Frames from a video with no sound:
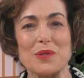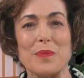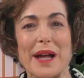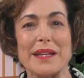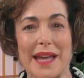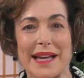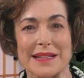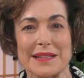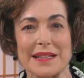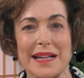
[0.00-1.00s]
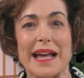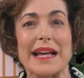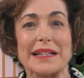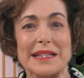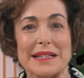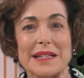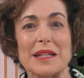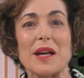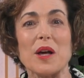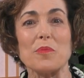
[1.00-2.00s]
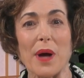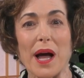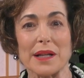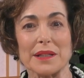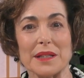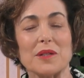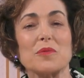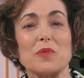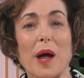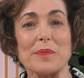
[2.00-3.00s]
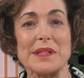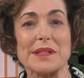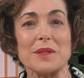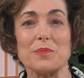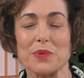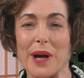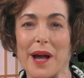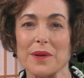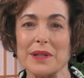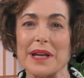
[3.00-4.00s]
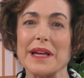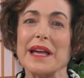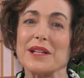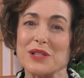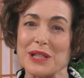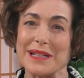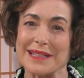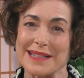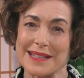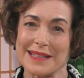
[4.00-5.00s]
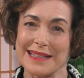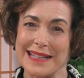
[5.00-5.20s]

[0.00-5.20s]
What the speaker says: my guest, Lizzie Polly Robinson Brown Jenkins,